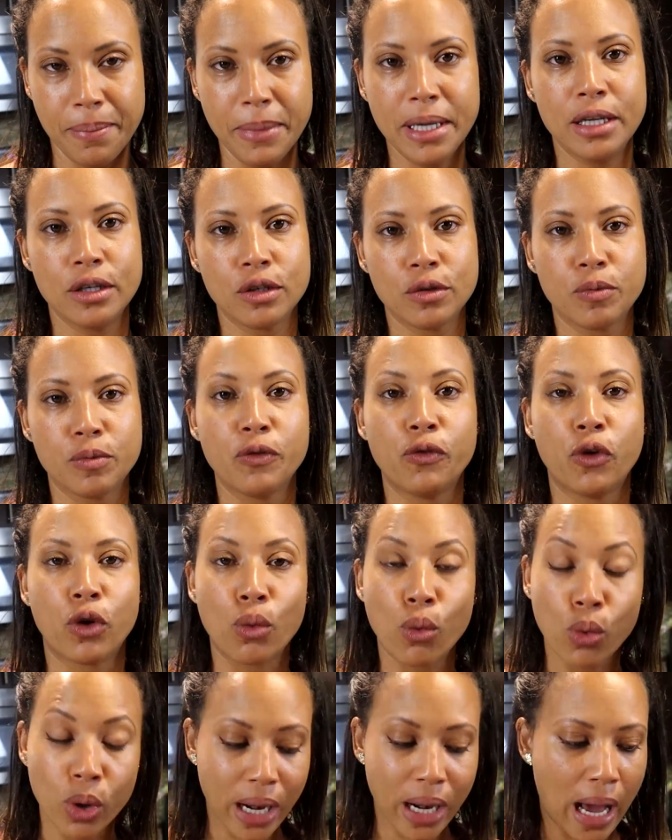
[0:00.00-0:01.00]
minutes
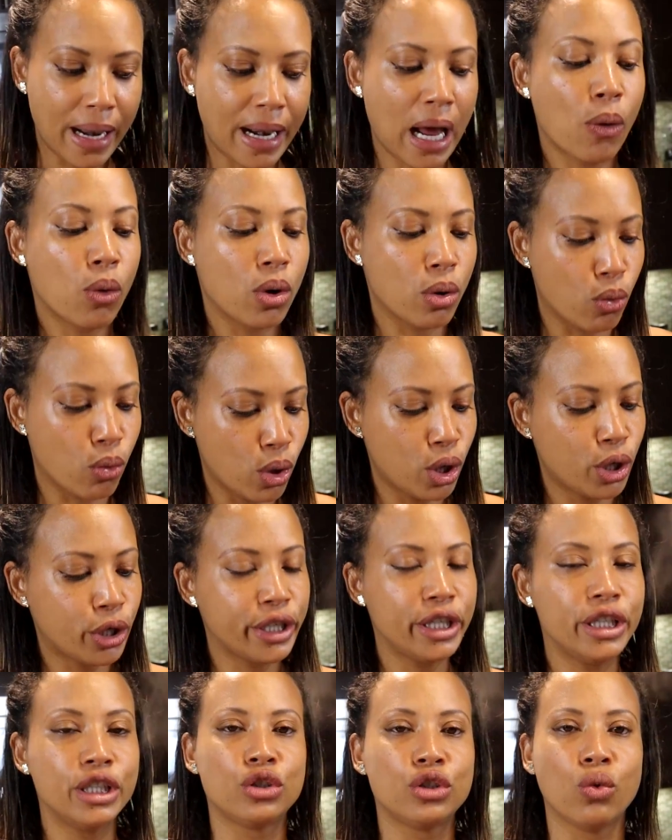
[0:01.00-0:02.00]
before we add our
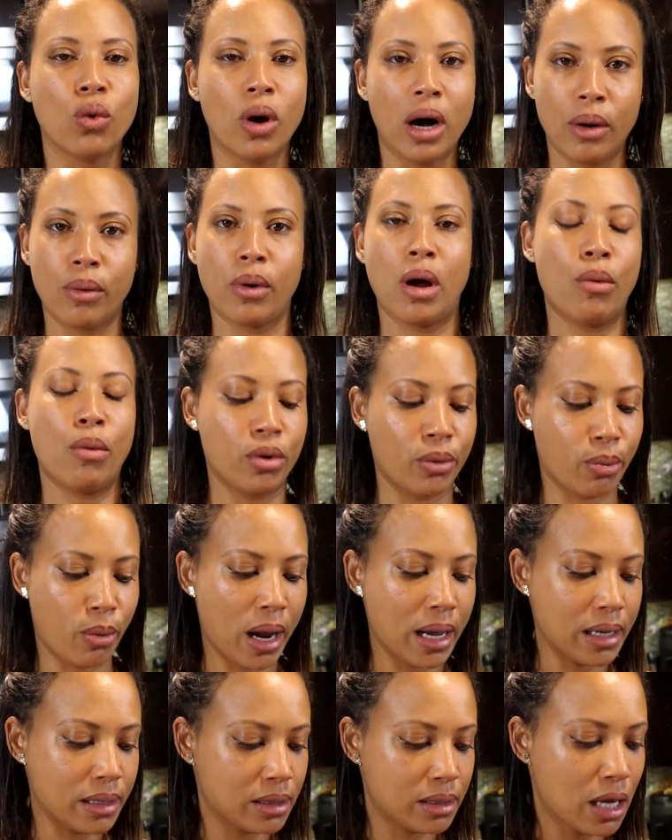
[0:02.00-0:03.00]
water to our
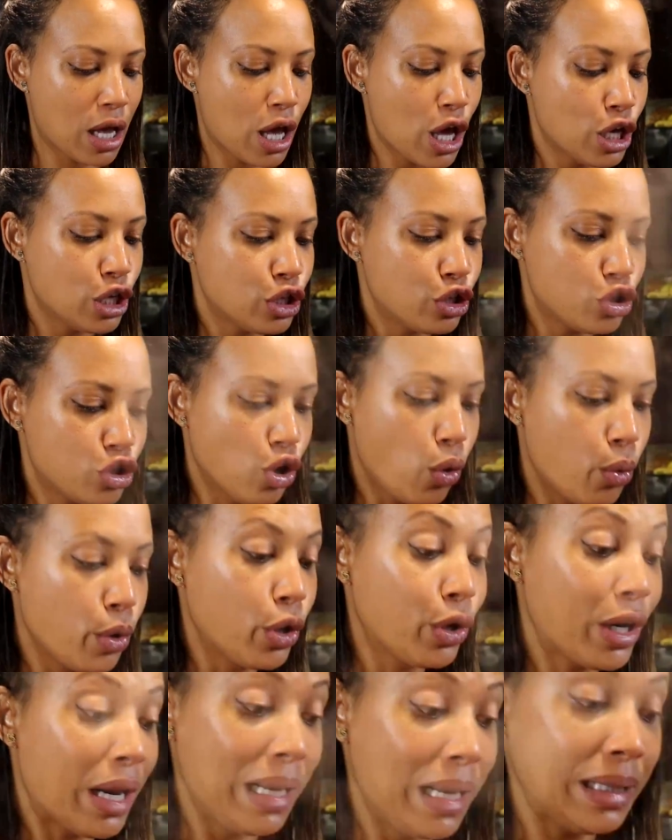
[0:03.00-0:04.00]
rice. So we're
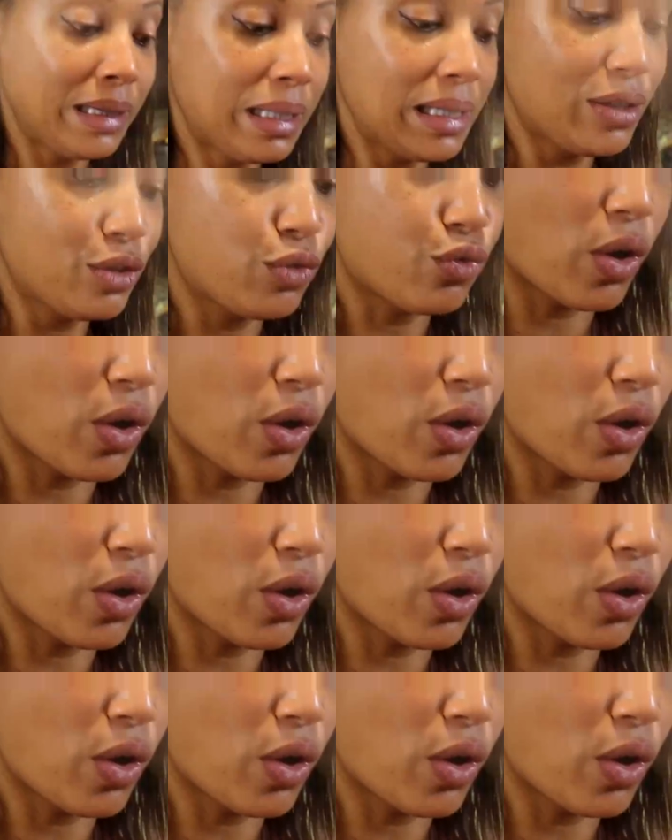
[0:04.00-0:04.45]
gonna let this